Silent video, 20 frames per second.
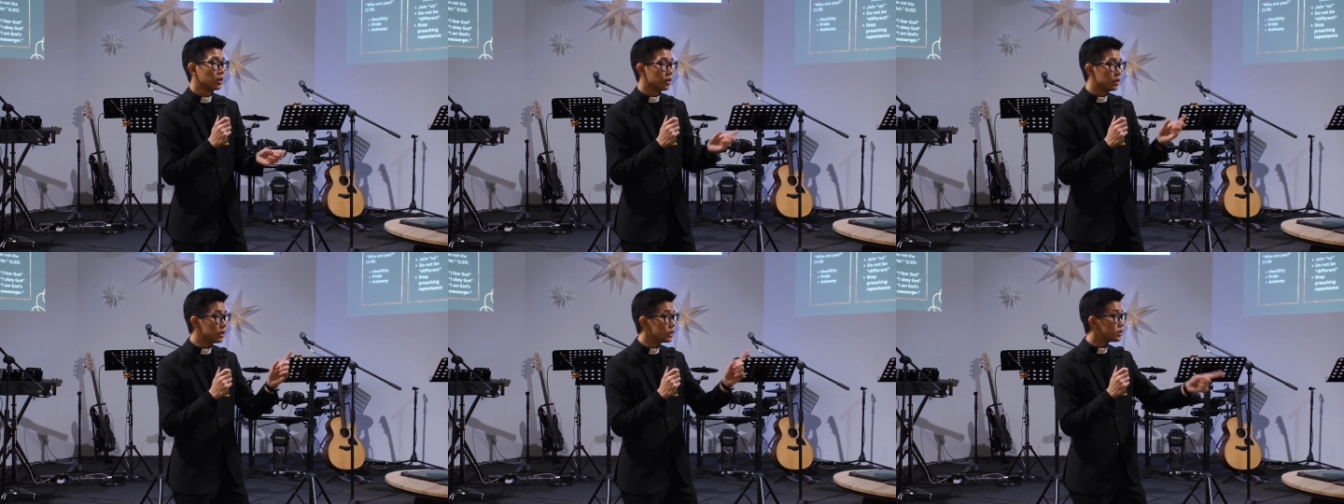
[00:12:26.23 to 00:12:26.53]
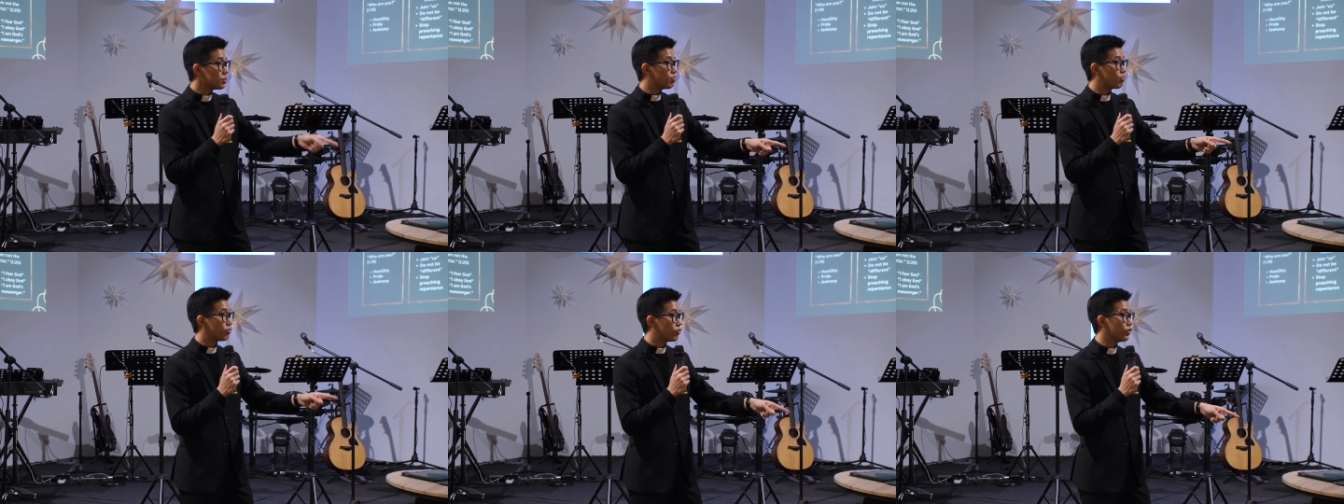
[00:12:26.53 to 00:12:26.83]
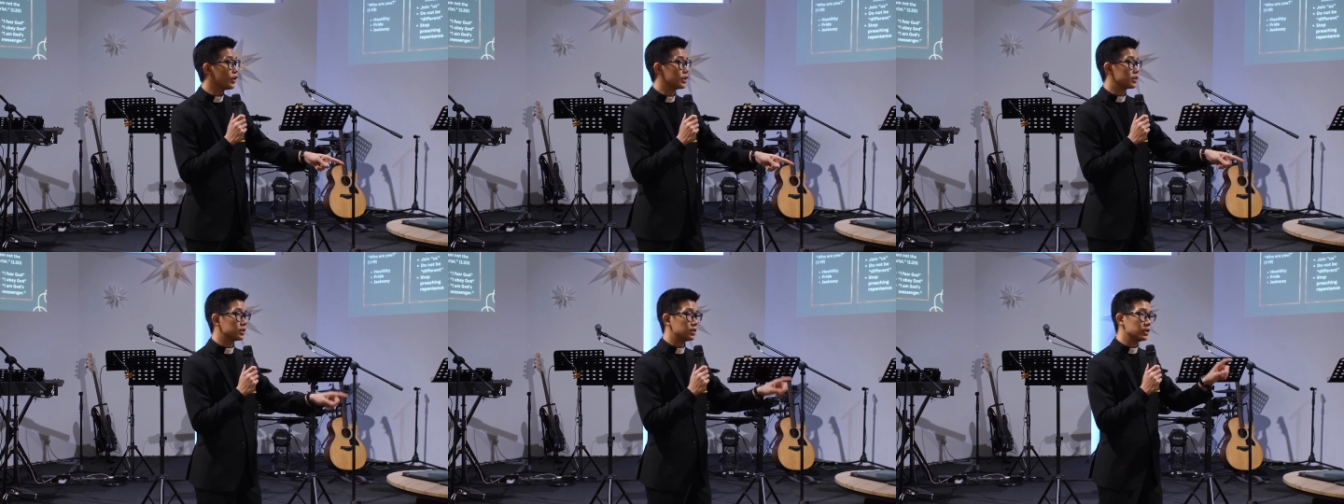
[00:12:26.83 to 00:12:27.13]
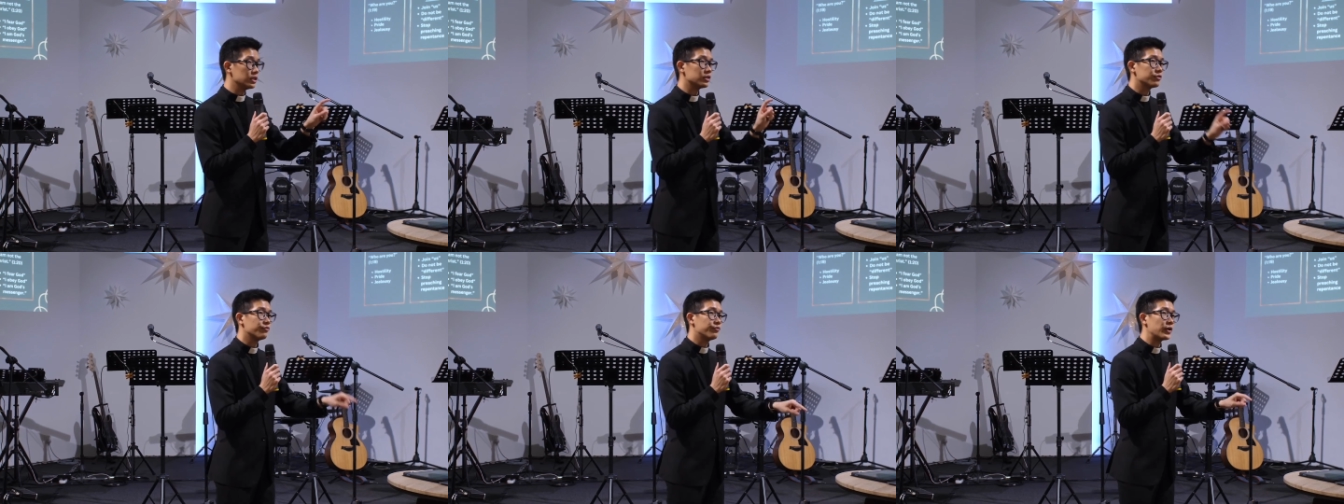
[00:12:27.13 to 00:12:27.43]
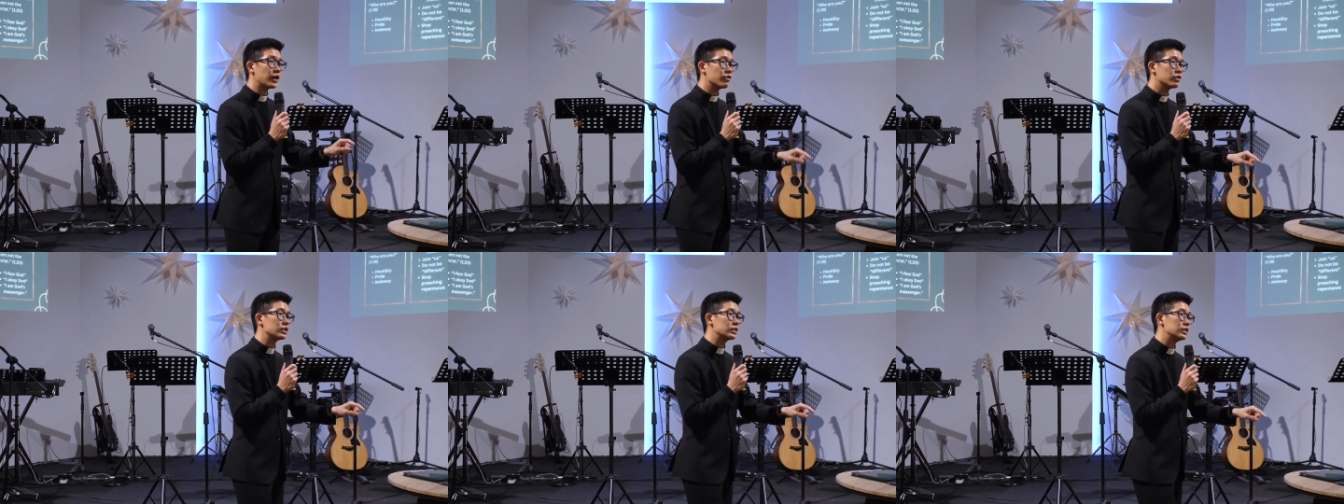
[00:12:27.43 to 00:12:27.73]
This priest, these
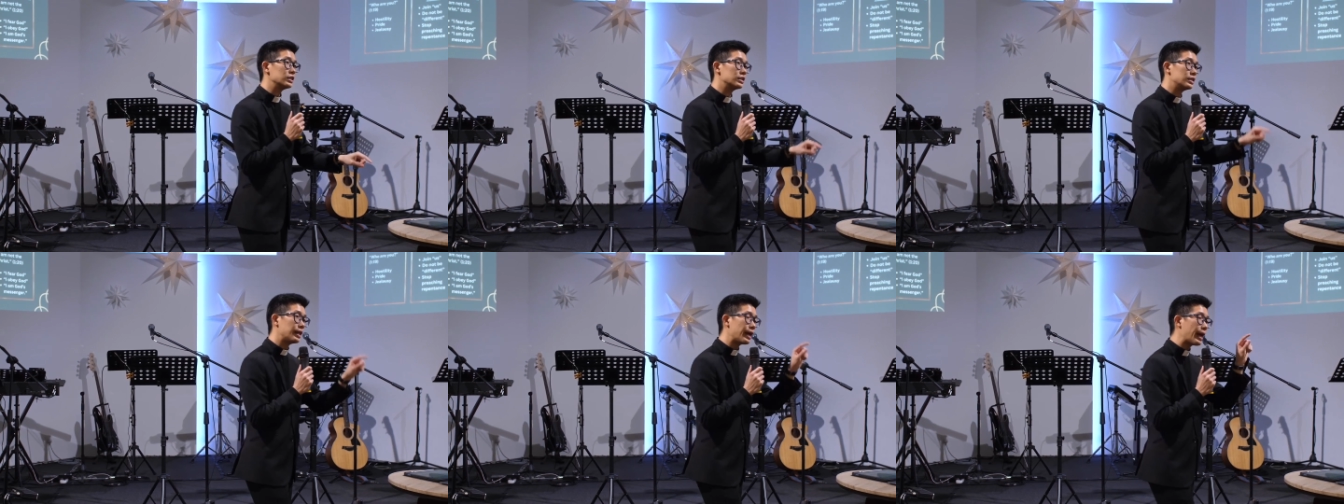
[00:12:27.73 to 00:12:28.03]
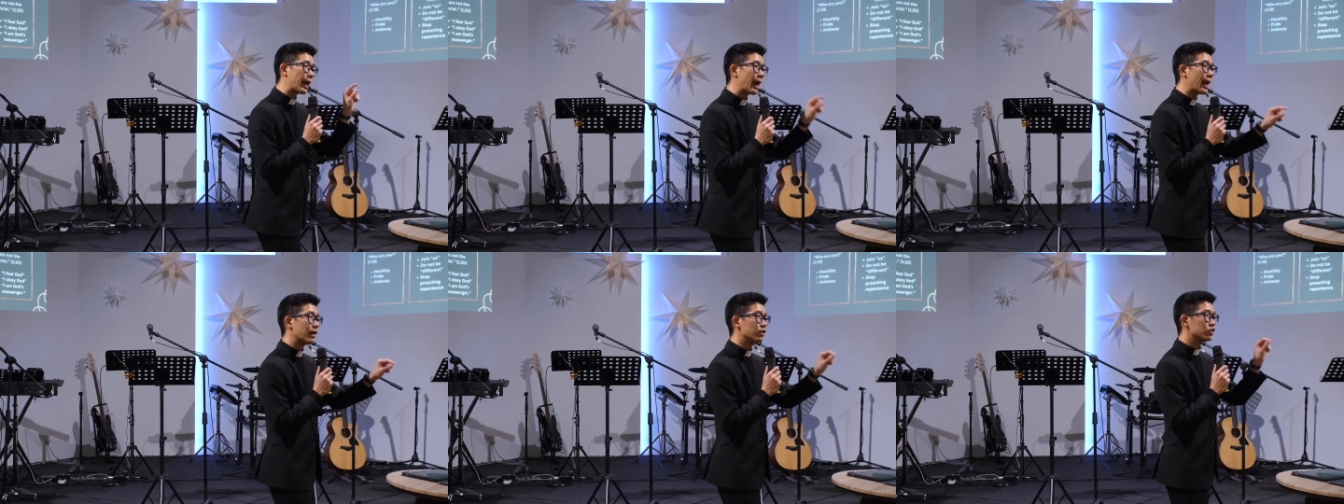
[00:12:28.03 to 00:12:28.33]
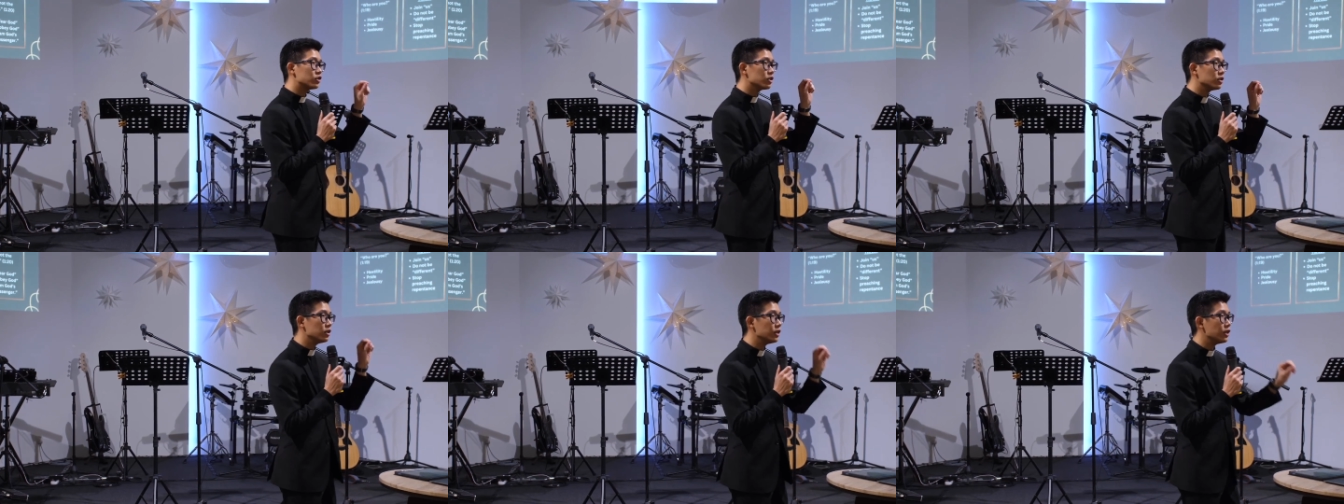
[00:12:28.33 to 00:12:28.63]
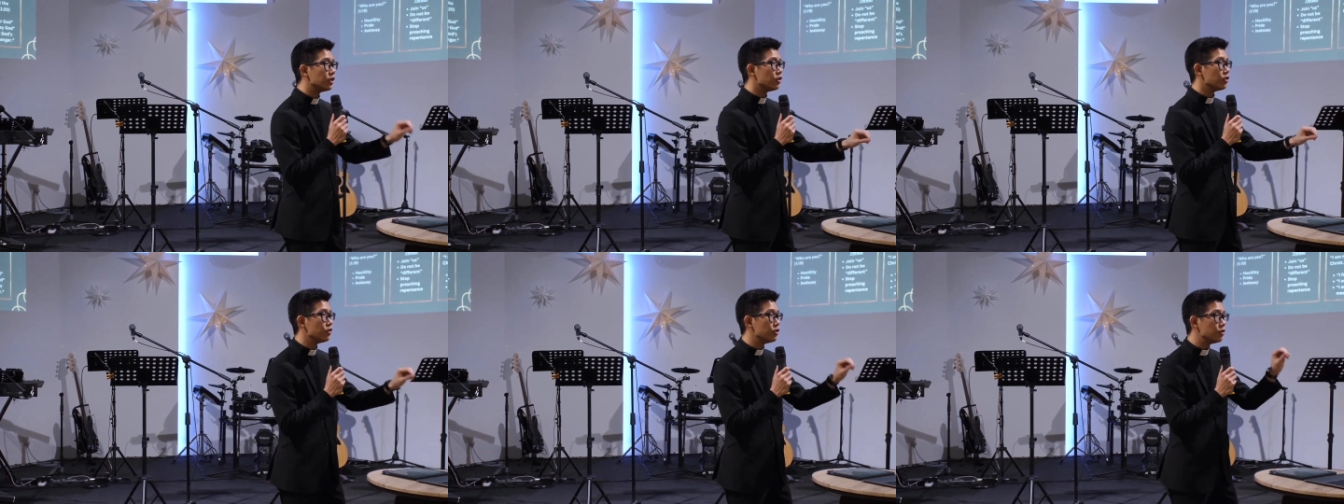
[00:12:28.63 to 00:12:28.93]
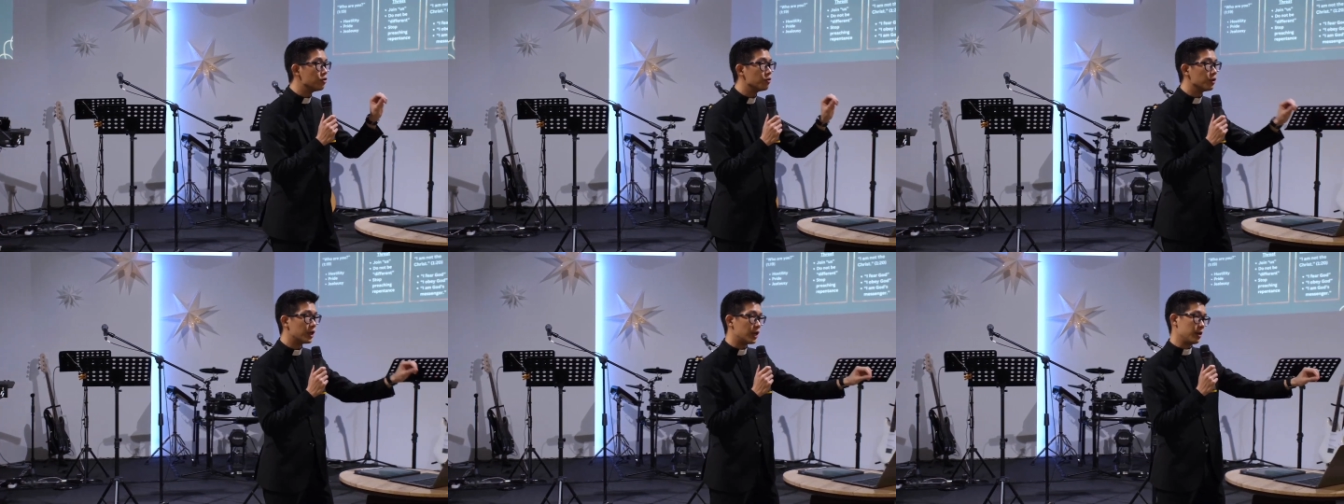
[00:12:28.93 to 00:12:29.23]
Pharisees, they actually
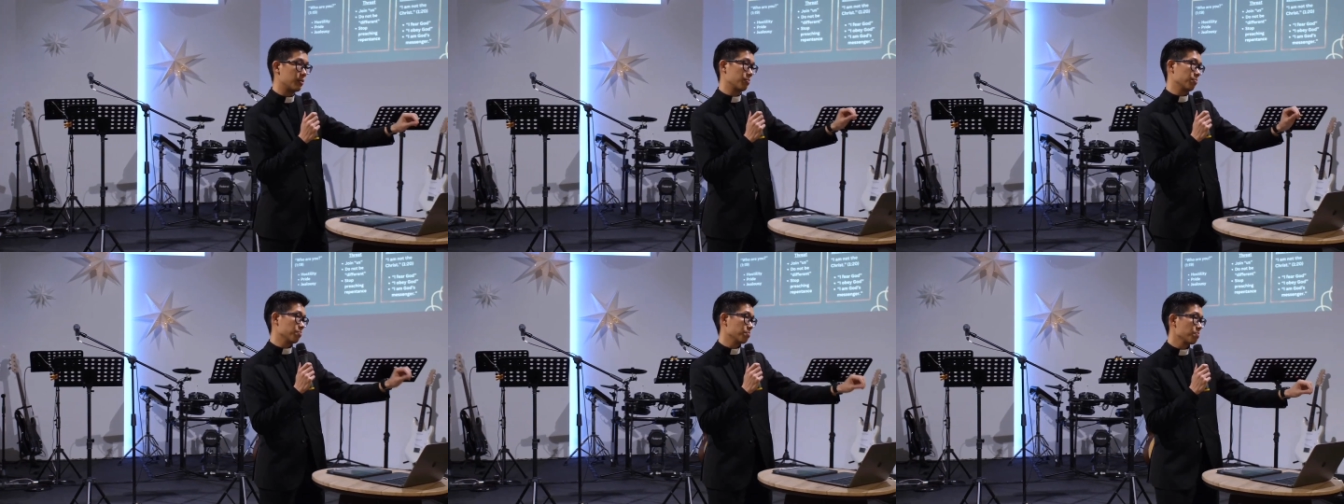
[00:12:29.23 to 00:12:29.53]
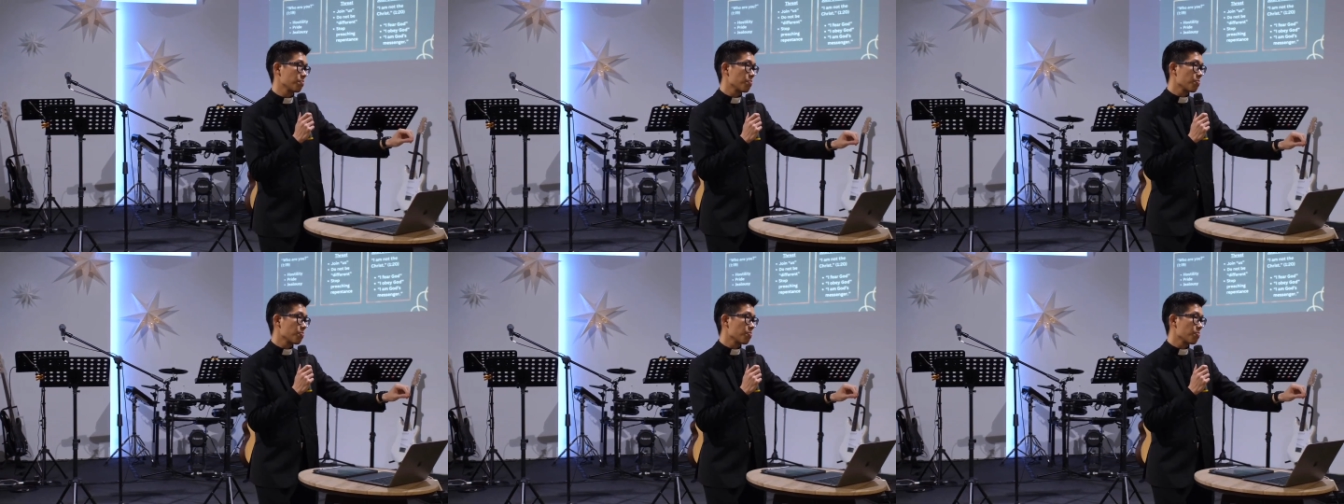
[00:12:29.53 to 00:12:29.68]
knew him.